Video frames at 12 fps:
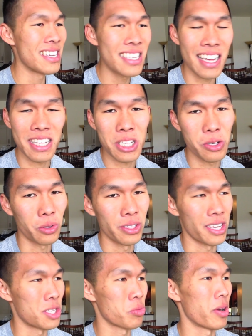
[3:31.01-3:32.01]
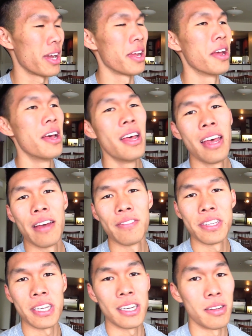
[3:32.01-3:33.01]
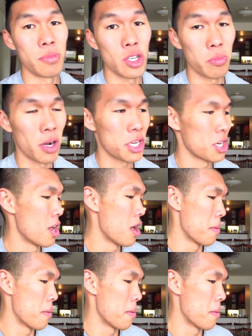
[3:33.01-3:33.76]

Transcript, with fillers: He's at school, that's why I haven't seen him too much.